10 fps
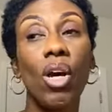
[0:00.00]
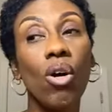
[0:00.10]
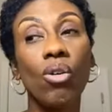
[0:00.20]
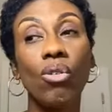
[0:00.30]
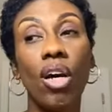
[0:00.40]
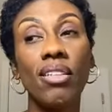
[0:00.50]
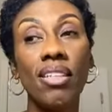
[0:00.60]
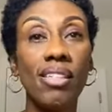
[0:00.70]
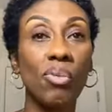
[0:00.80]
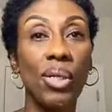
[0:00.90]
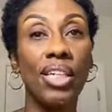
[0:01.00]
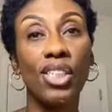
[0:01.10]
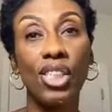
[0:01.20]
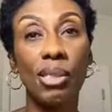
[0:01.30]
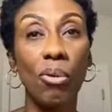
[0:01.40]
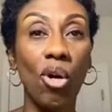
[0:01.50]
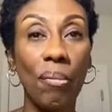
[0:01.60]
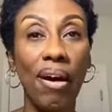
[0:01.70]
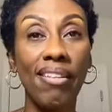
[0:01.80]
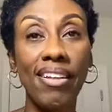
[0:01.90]
oh, on this week she spoke
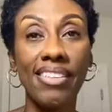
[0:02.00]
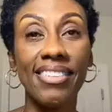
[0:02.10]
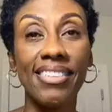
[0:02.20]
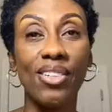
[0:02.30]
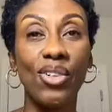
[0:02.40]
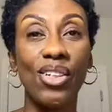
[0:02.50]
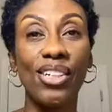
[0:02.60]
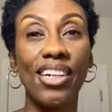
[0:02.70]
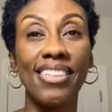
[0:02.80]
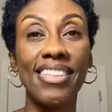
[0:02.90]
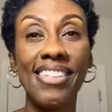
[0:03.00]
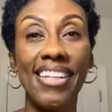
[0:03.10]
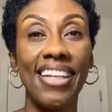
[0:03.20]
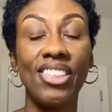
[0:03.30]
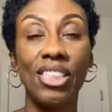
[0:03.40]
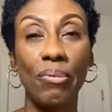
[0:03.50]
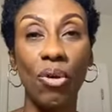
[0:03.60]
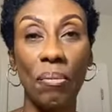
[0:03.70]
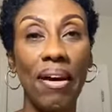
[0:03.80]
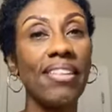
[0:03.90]
about this, or on this day she
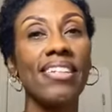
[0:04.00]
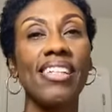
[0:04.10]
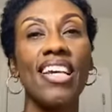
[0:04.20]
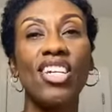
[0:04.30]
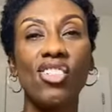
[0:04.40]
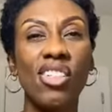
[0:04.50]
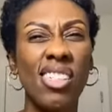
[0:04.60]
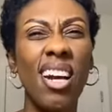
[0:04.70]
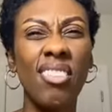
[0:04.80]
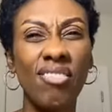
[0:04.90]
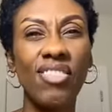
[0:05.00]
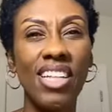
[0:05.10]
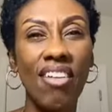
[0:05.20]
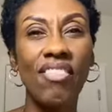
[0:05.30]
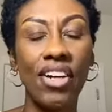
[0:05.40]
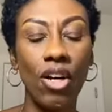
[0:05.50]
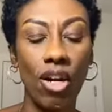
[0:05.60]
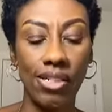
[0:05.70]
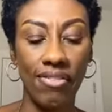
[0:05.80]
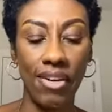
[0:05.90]
spoke about this. So it's not, not very
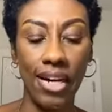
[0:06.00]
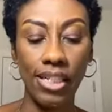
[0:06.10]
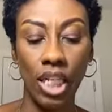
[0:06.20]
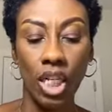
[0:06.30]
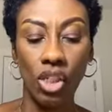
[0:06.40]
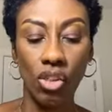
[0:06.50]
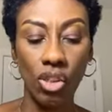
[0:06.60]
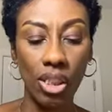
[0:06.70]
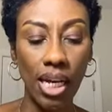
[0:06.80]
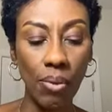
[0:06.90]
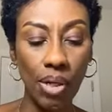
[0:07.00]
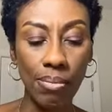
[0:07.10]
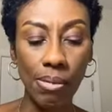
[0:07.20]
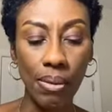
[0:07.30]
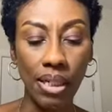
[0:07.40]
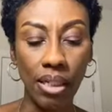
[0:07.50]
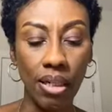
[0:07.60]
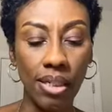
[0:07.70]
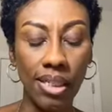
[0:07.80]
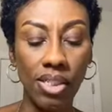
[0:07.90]
hard to find. So tonight what I'm speaking
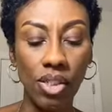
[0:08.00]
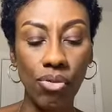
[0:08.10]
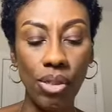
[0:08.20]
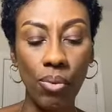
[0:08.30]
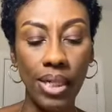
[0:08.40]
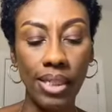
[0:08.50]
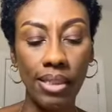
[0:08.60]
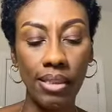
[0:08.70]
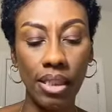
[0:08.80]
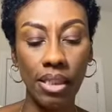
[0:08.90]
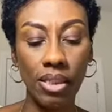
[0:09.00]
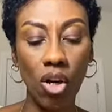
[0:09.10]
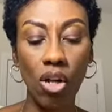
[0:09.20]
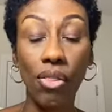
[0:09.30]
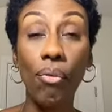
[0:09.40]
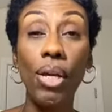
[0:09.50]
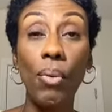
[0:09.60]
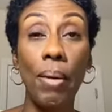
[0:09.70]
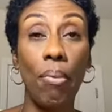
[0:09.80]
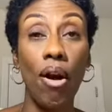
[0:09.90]
on is three-way, it's called
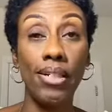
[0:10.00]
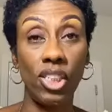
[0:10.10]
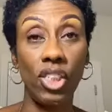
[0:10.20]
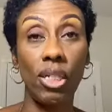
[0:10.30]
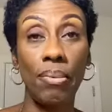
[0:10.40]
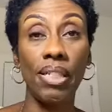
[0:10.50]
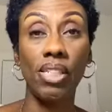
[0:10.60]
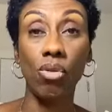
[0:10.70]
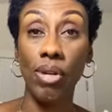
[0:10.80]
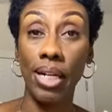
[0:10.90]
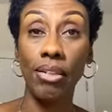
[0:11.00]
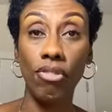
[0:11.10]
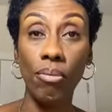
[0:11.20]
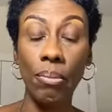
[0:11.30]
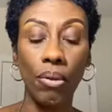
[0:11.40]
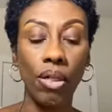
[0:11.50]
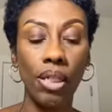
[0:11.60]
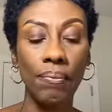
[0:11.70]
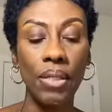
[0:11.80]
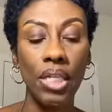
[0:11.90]
three-way partnership, and it's directly from the
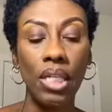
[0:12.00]
book.